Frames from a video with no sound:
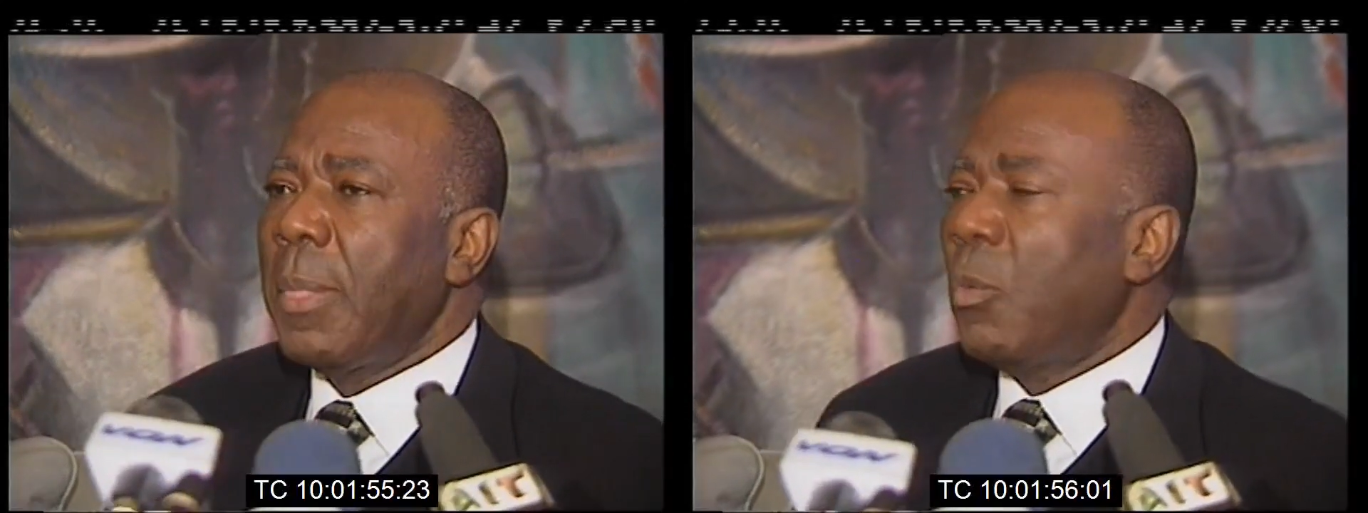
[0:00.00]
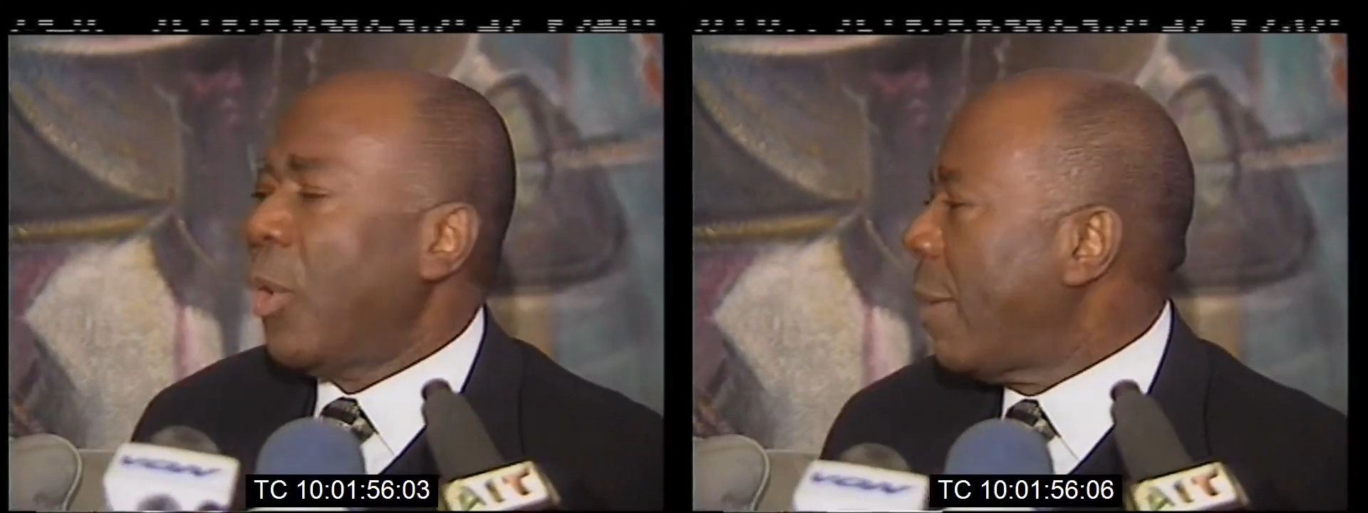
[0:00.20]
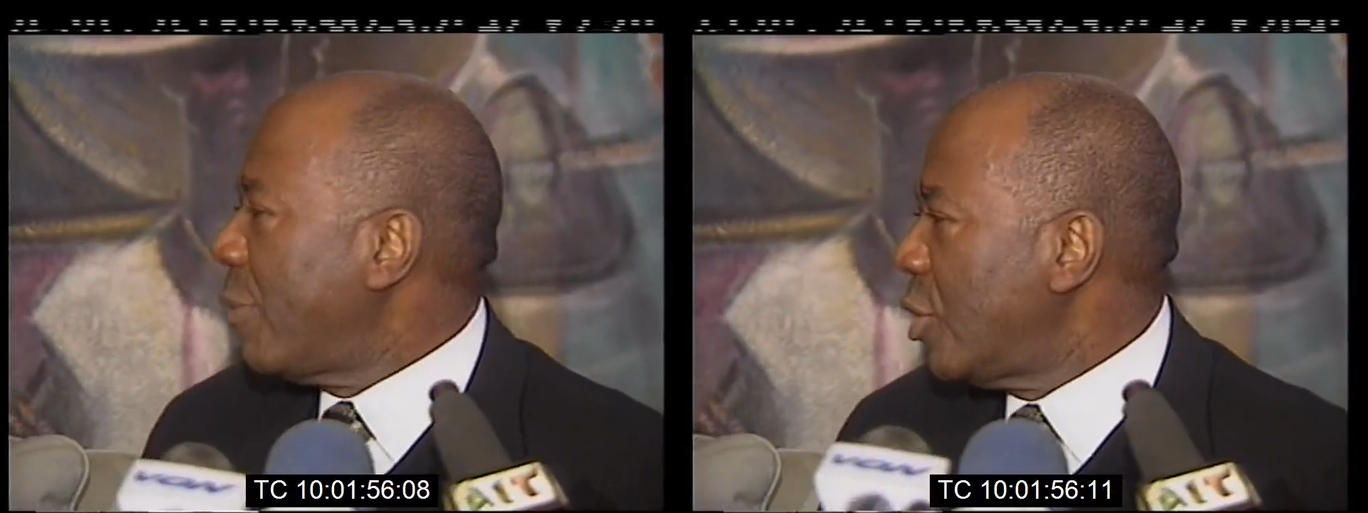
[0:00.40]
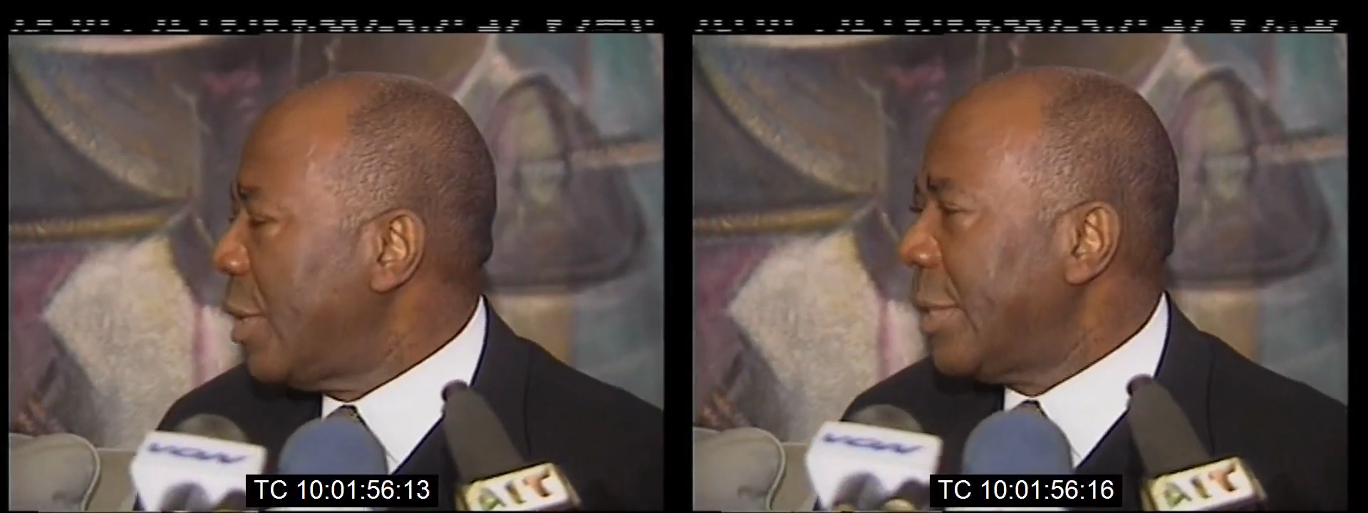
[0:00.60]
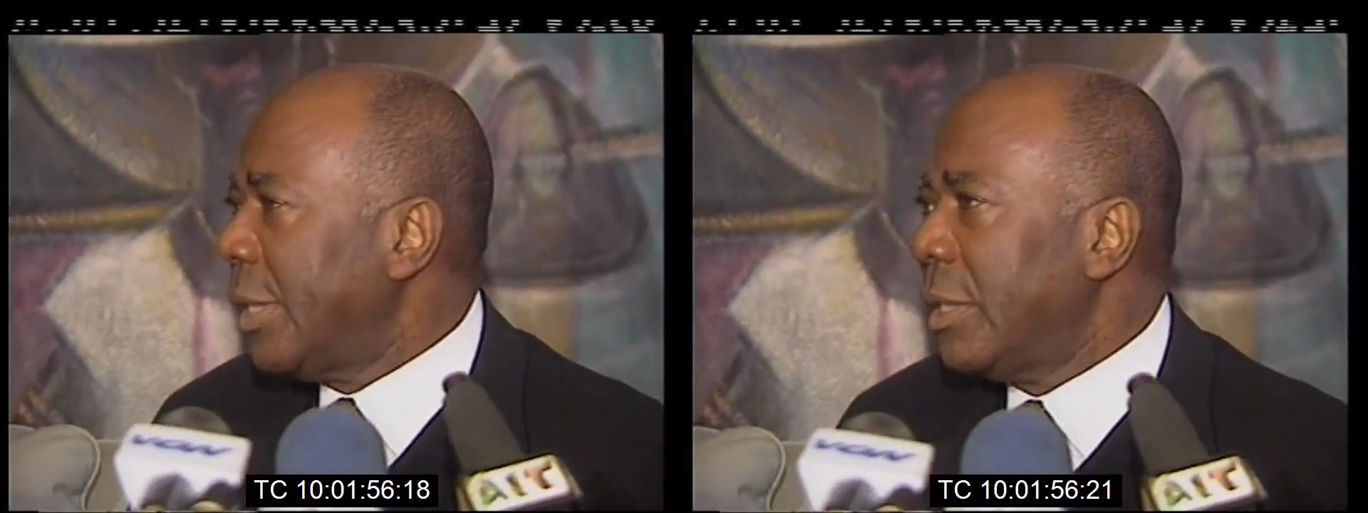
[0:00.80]
we
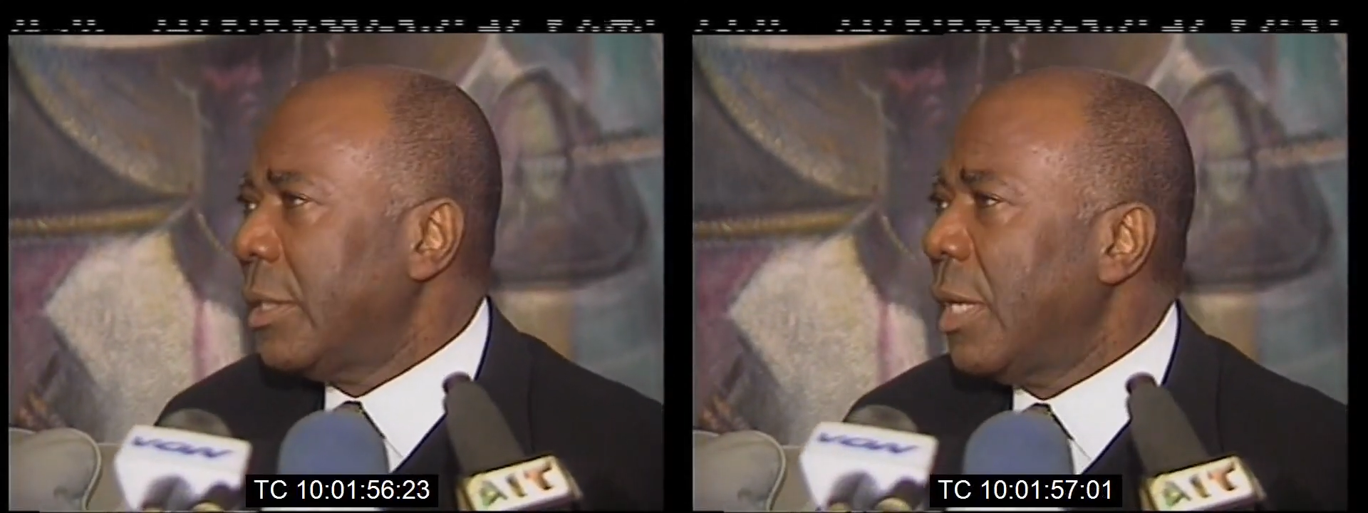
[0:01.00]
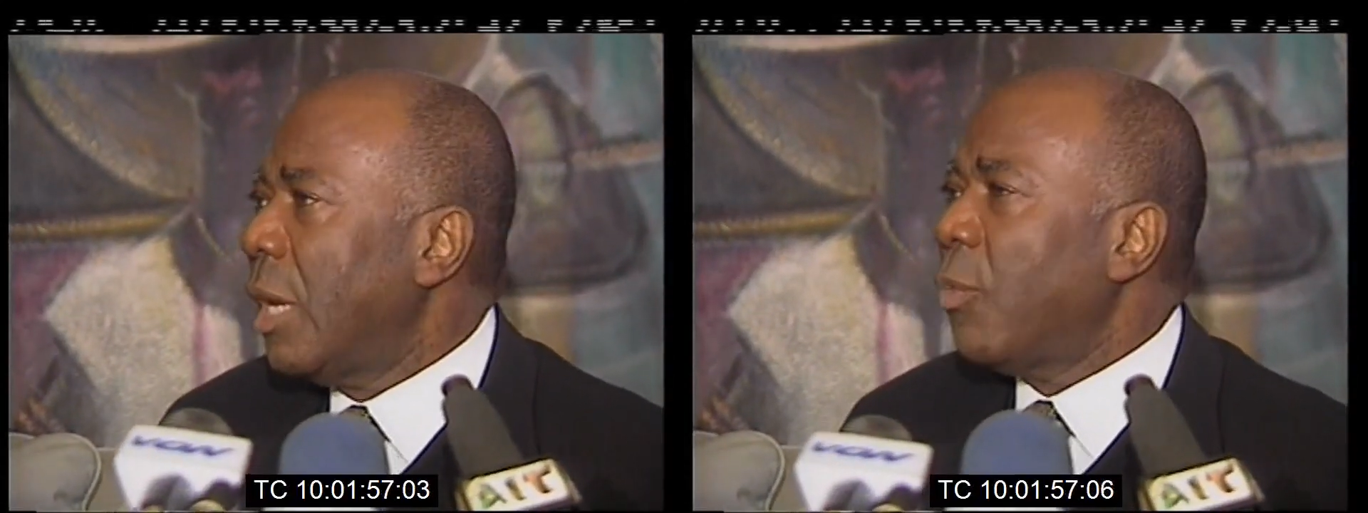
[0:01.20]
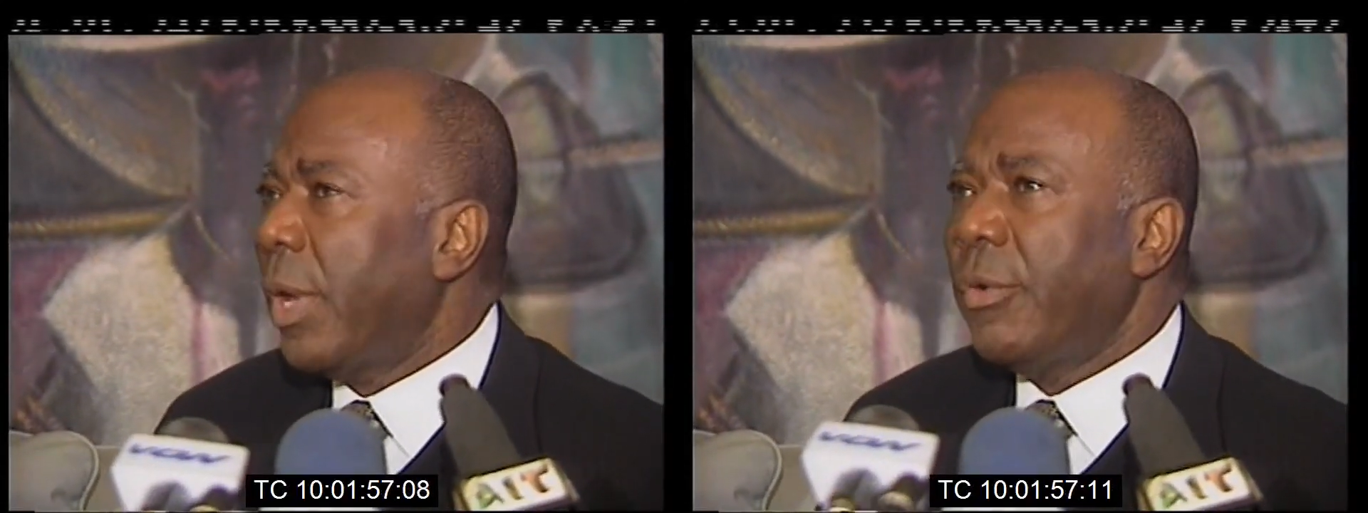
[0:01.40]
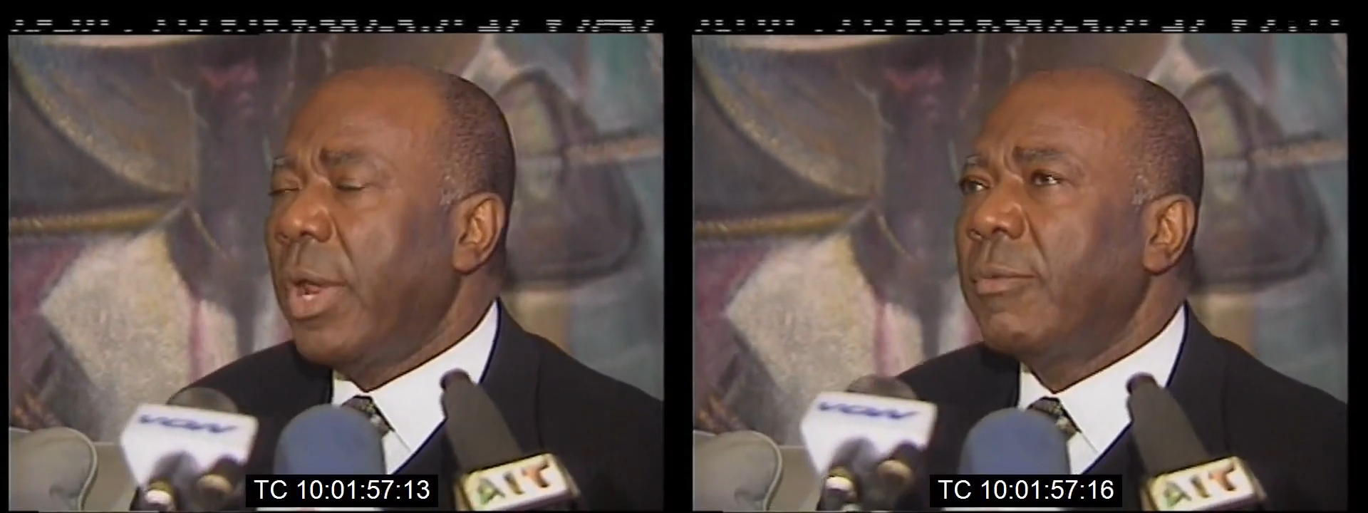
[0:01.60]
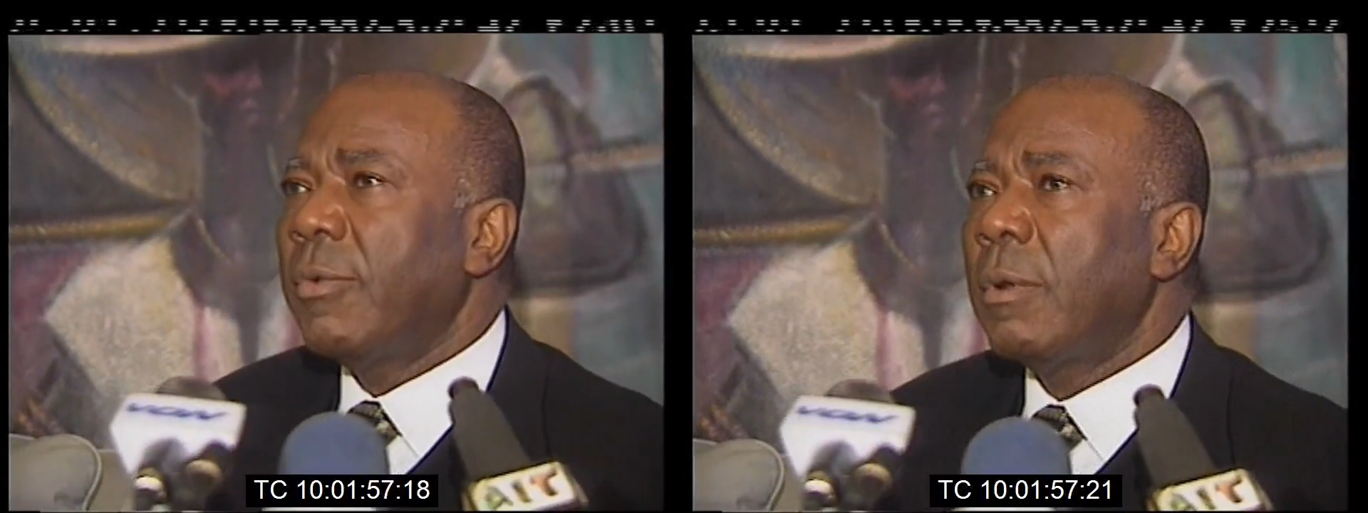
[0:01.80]
appreciate it and we're
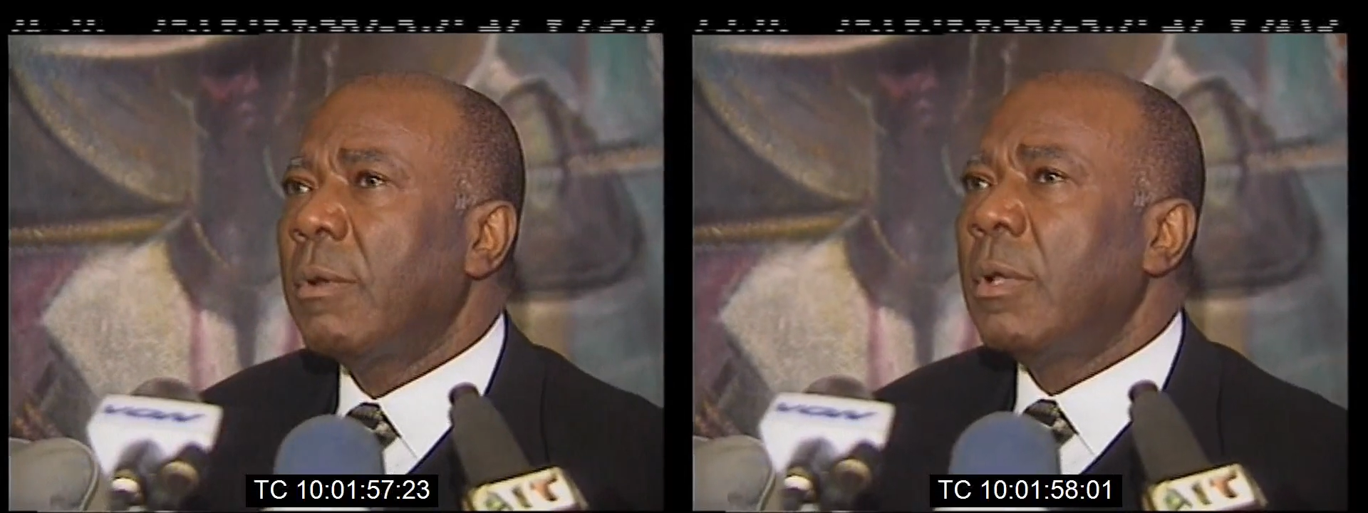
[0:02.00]
grateful.